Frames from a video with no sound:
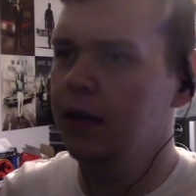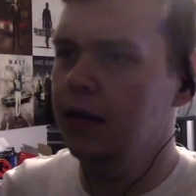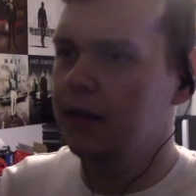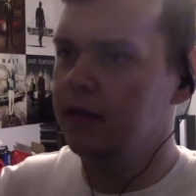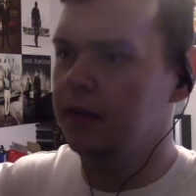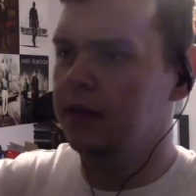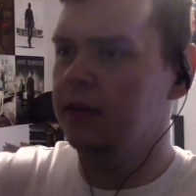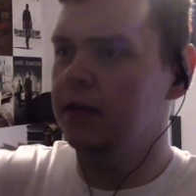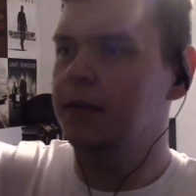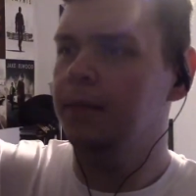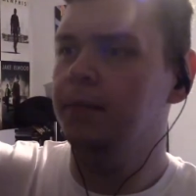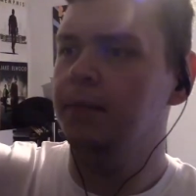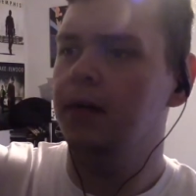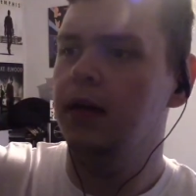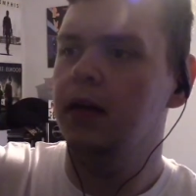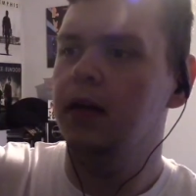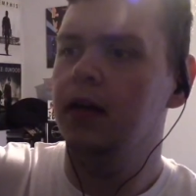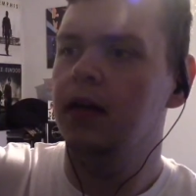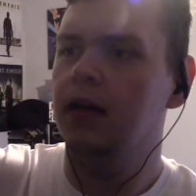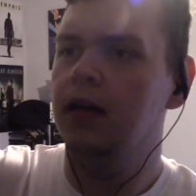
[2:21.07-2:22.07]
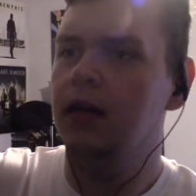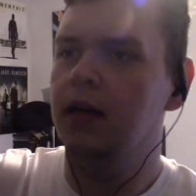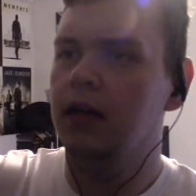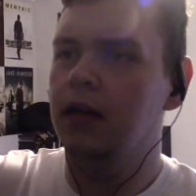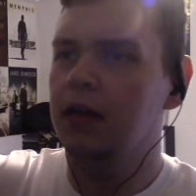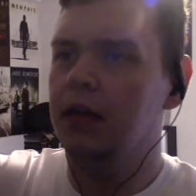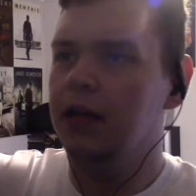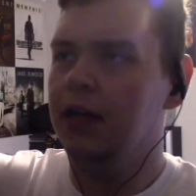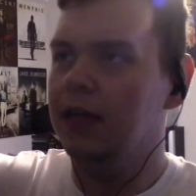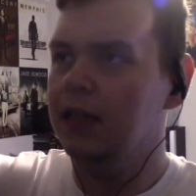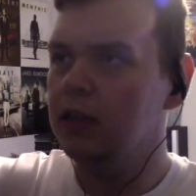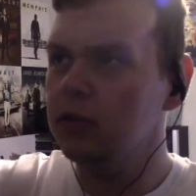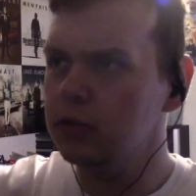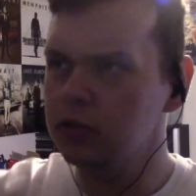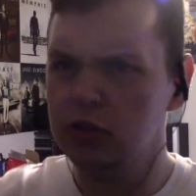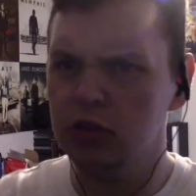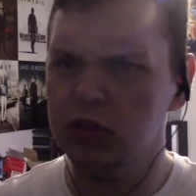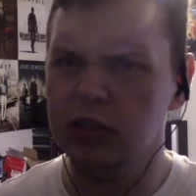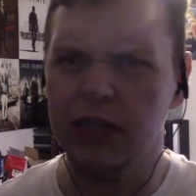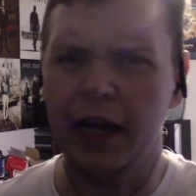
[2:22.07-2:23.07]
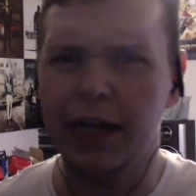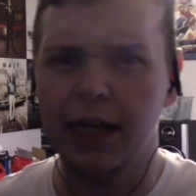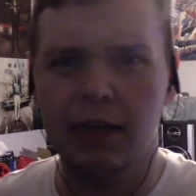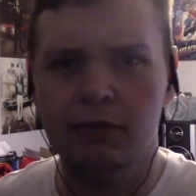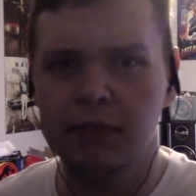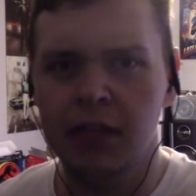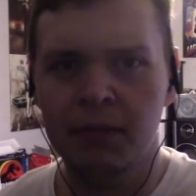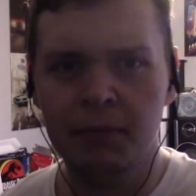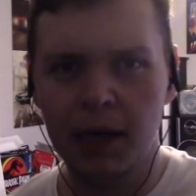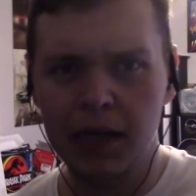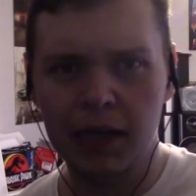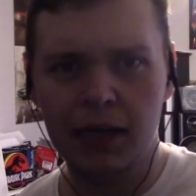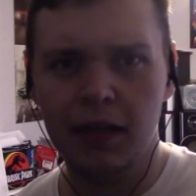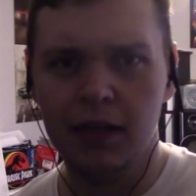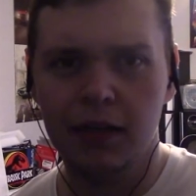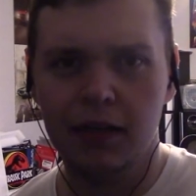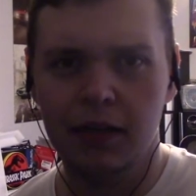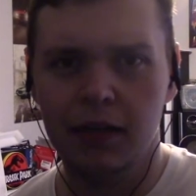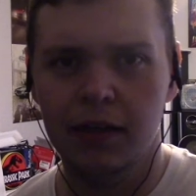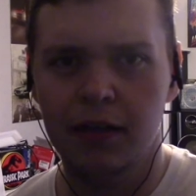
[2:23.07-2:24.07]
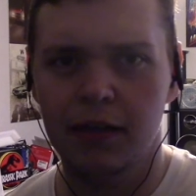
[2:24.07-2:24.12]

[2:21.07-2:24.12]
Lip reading: It looks just like a remake.